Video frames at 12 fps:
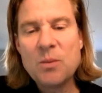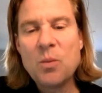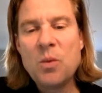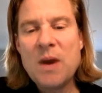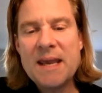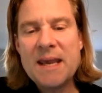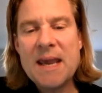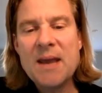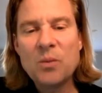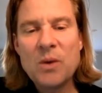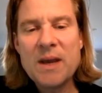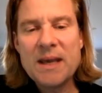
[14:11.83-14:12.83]
week in,
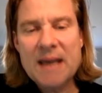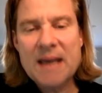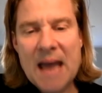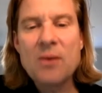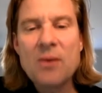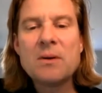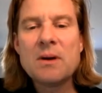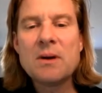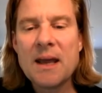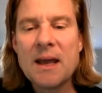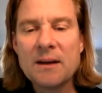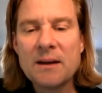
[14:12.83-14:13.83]
week out,
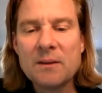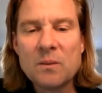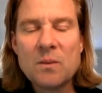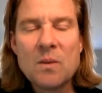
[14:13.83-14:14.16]
and